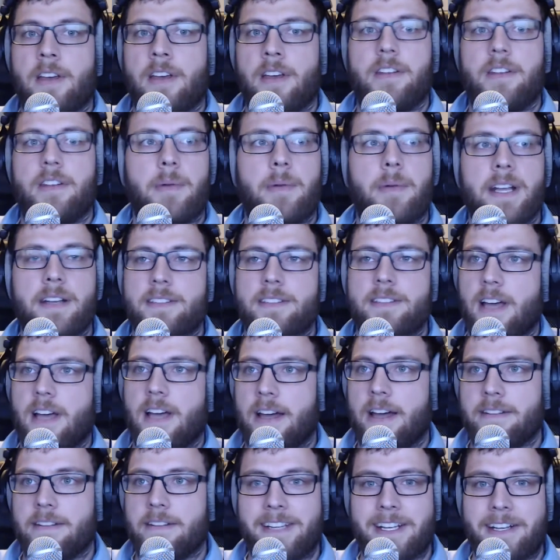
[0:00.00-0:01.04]
The debate is
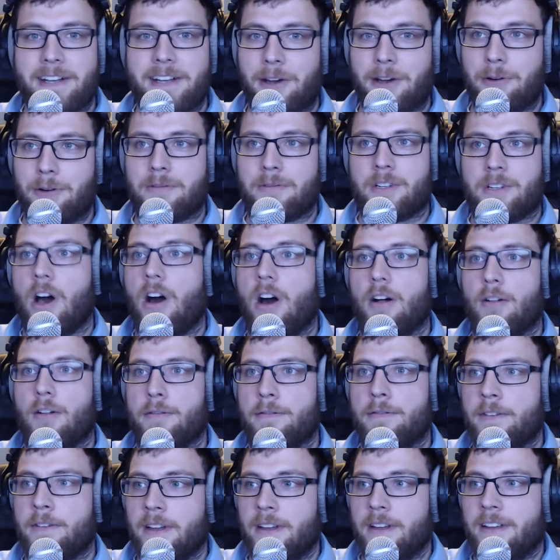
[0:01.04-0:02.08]
not,
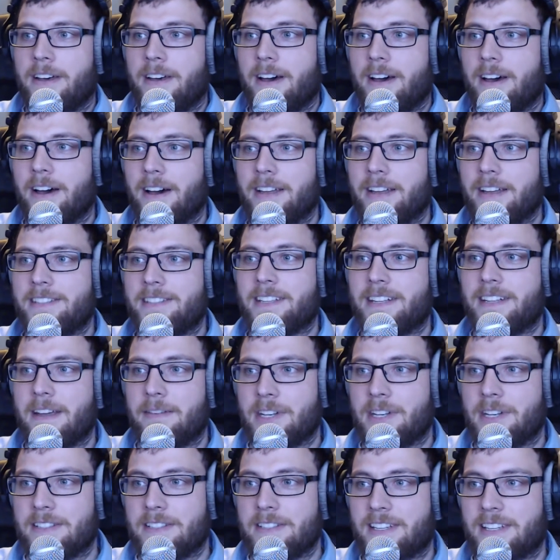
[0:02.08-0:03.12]
golf. Is it
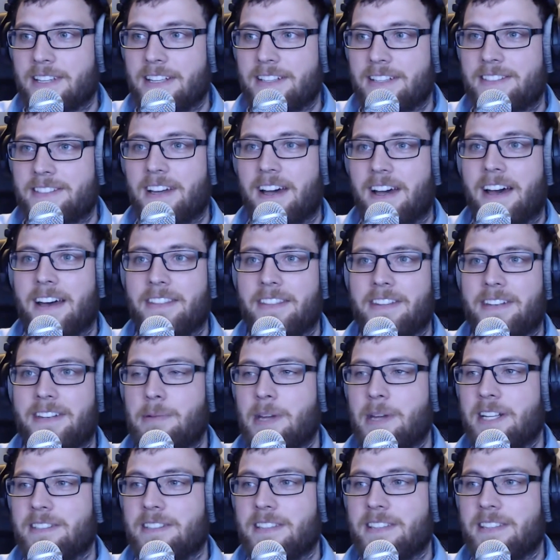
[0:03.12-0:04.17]
evidence against God? The
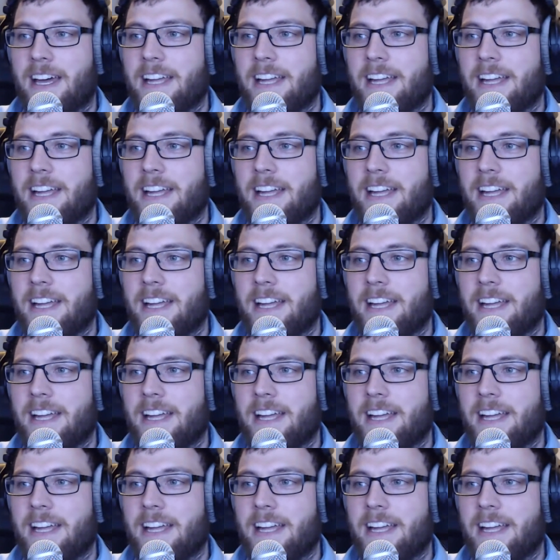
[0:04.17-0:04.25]
debate is not,